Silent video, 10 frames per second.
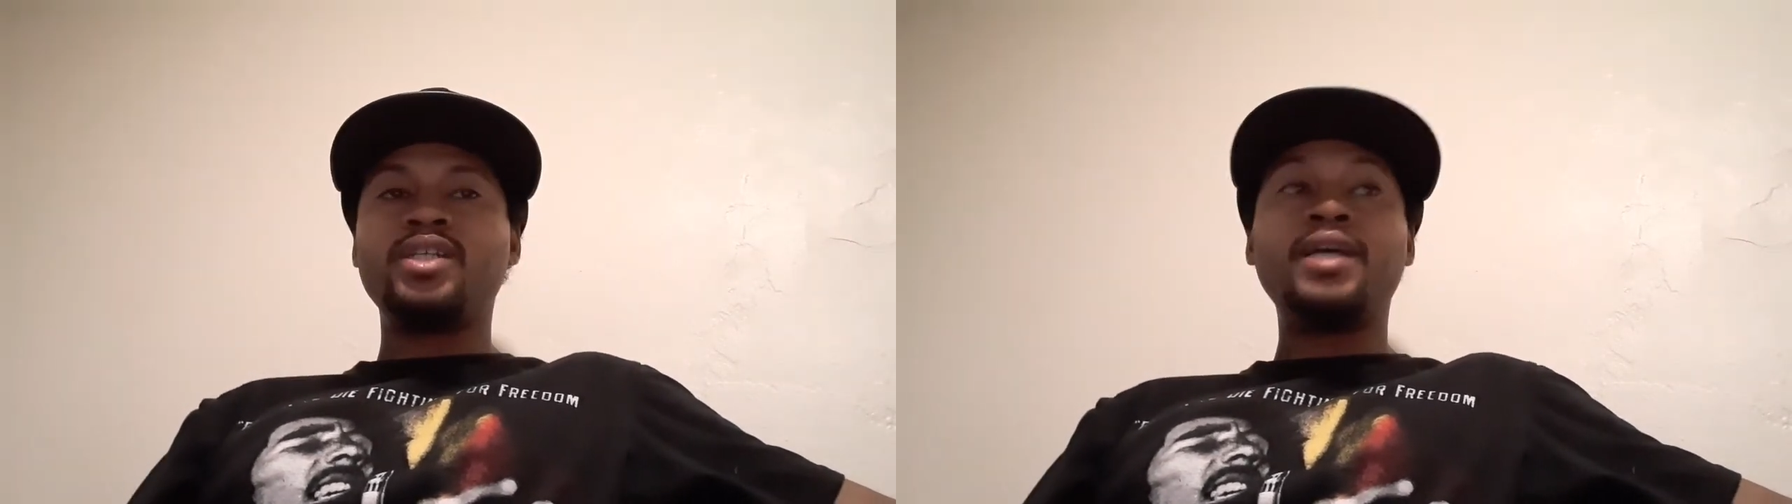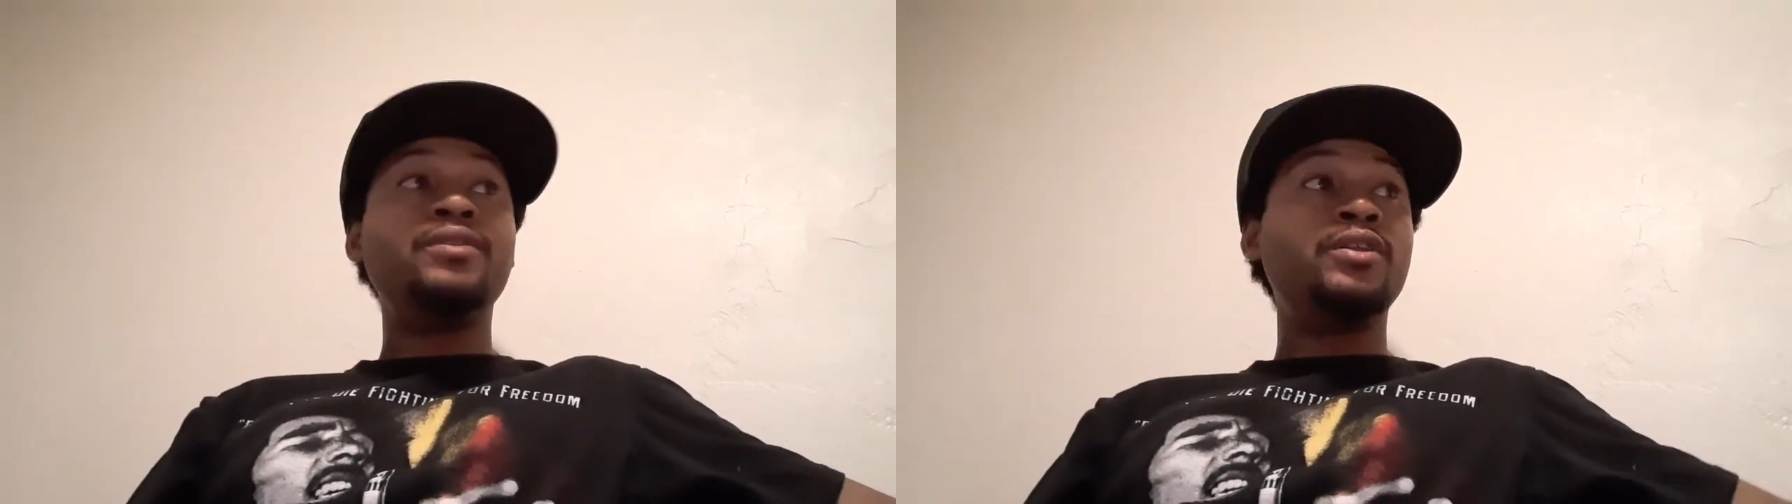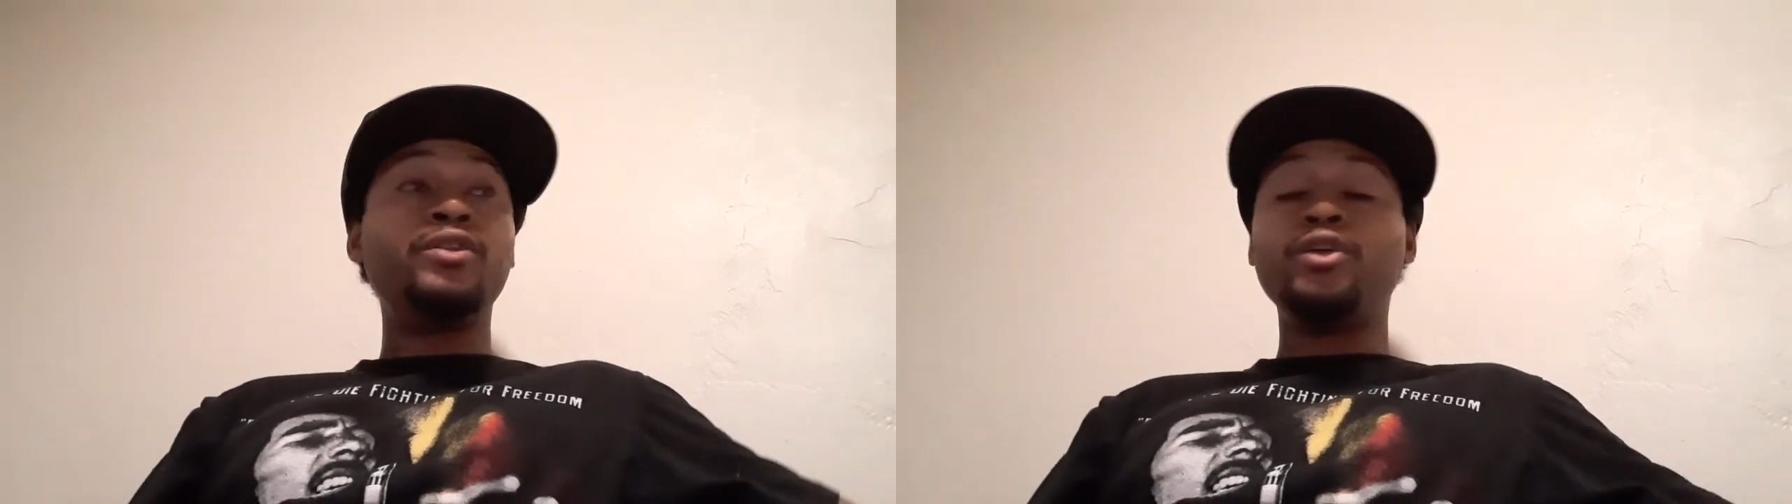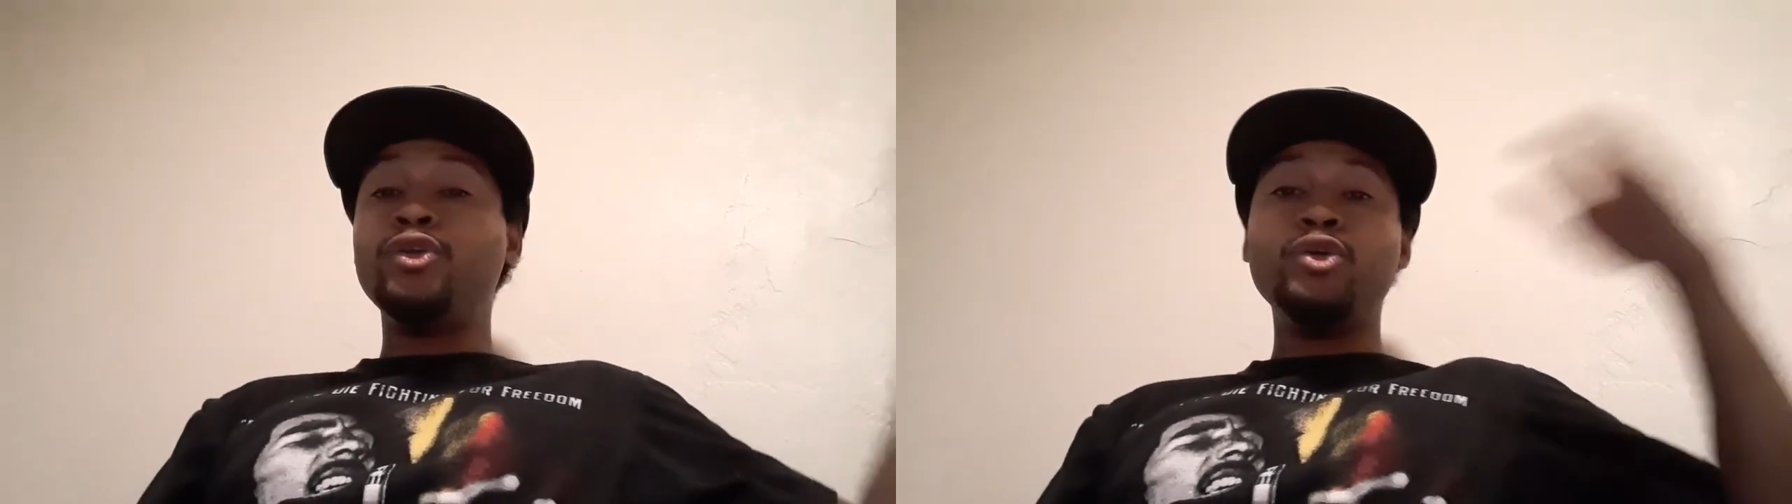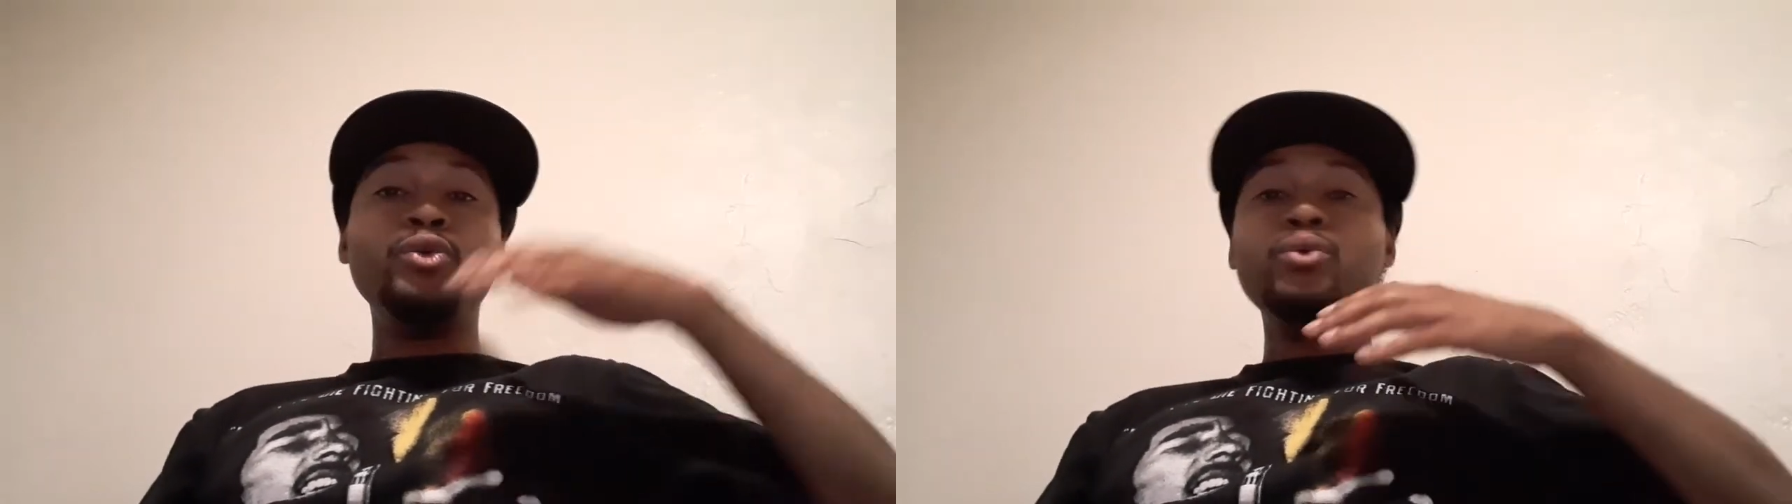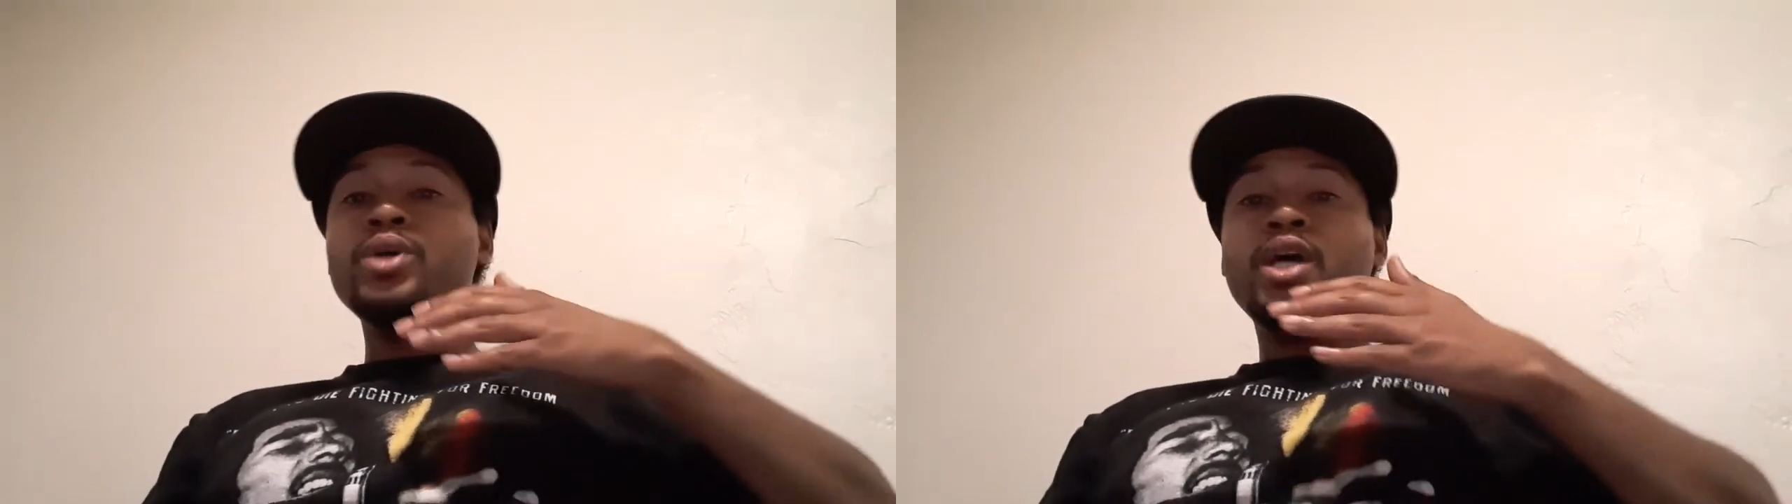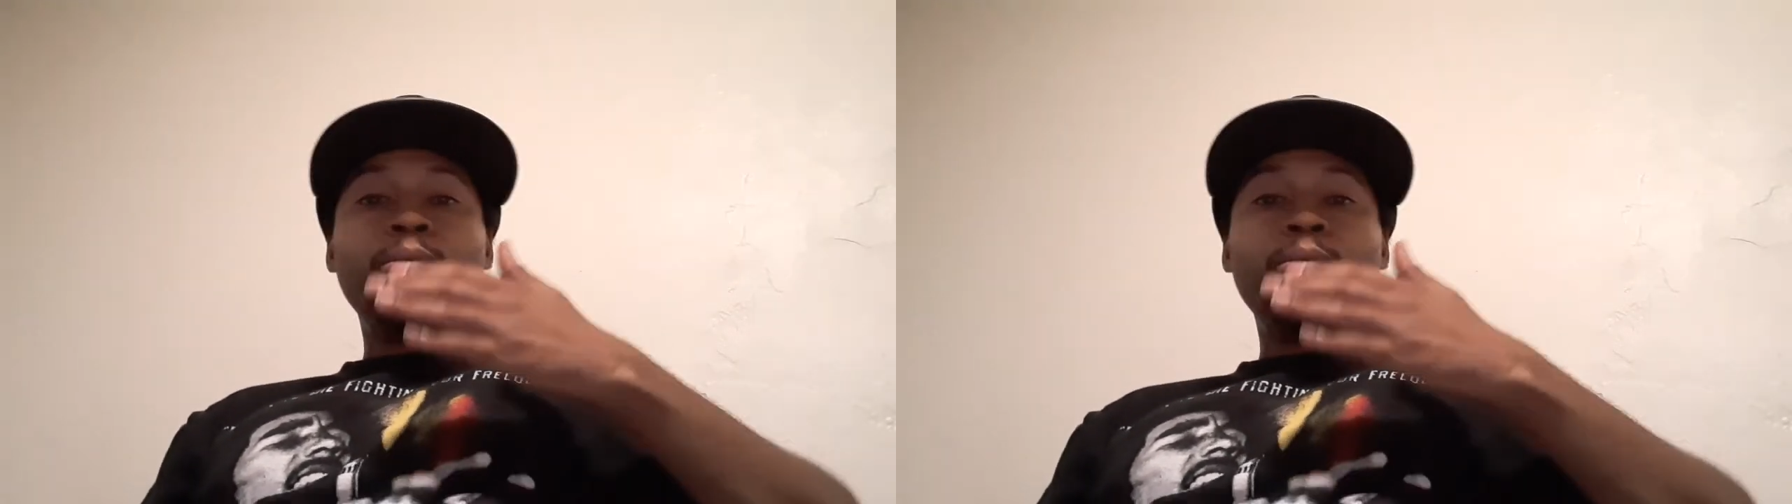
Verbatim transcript: and then the new